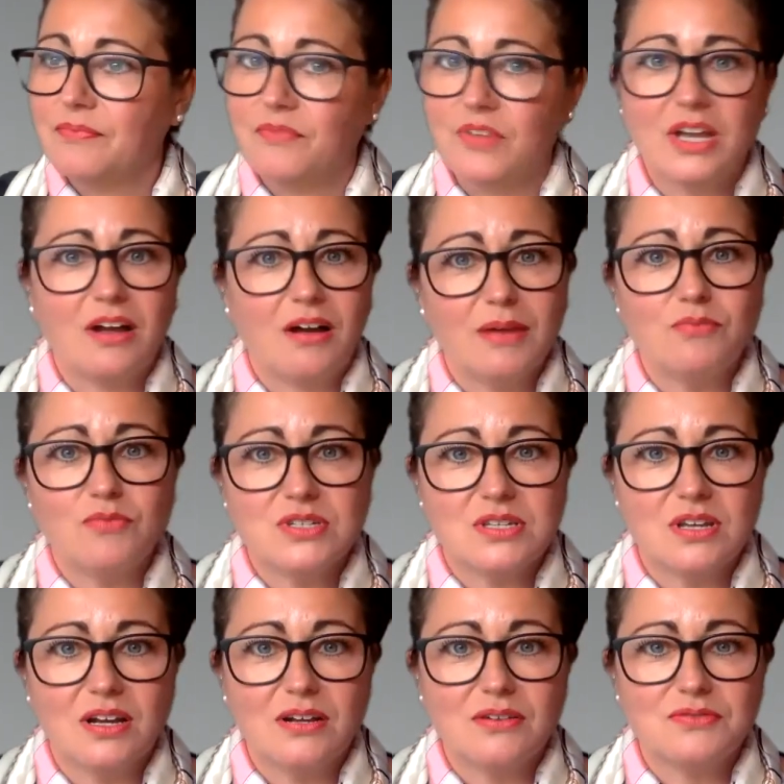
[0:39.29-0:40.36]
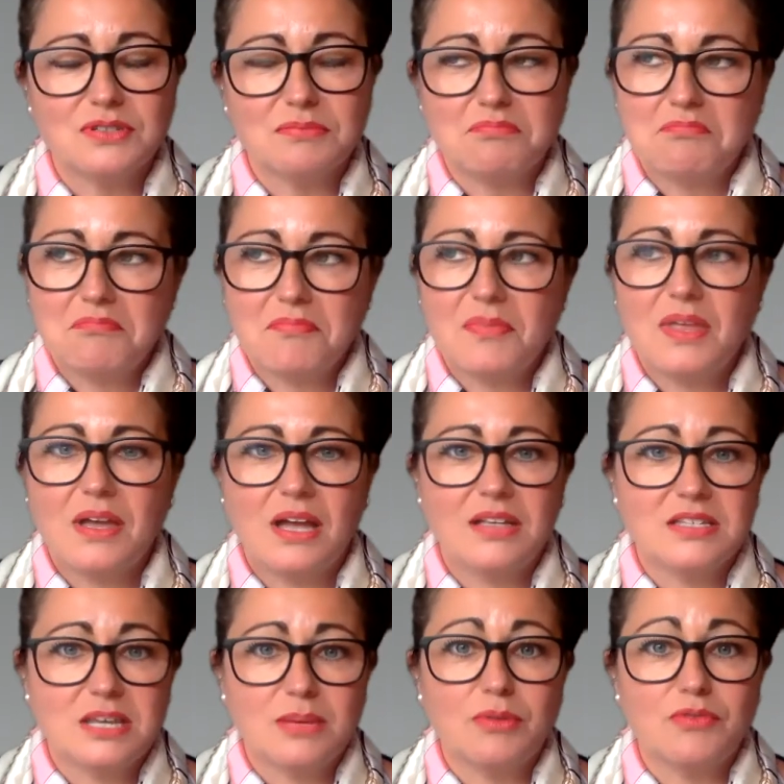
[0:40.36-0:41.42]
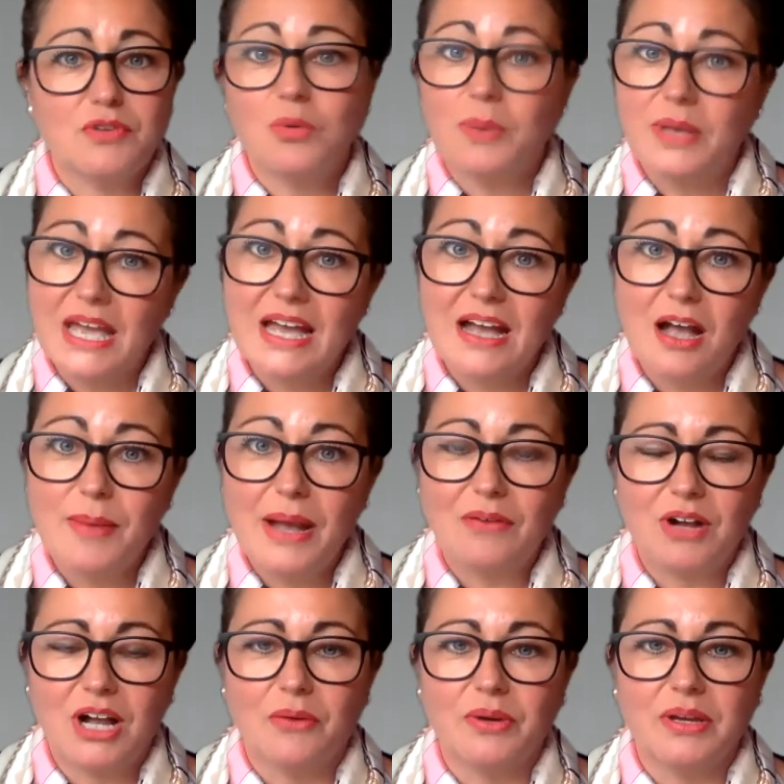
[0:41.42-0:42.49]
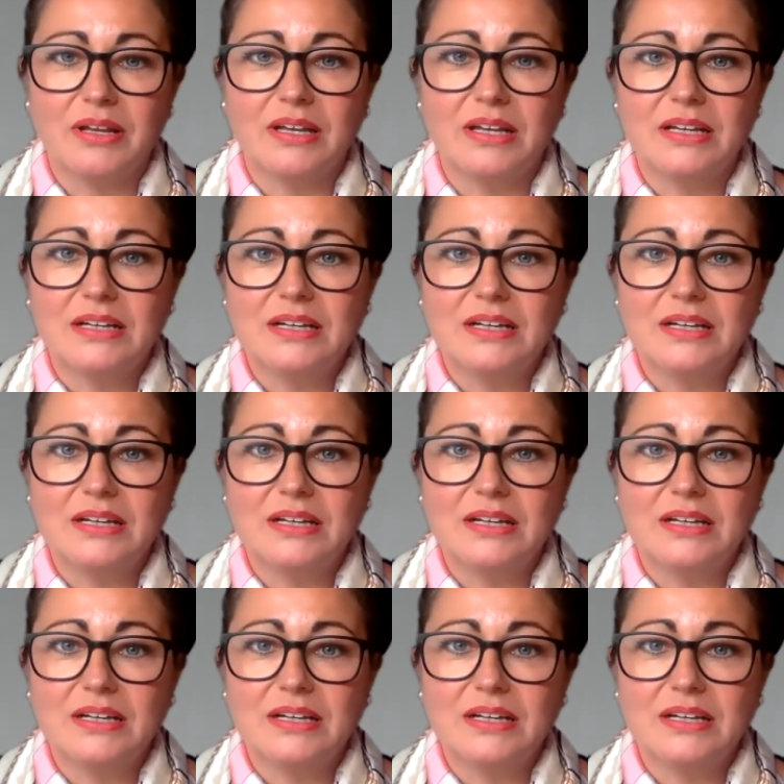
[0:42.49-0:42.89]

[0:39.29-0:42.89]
Vic, I'm reserved. And some of you will be, yeah, I'm outgoing.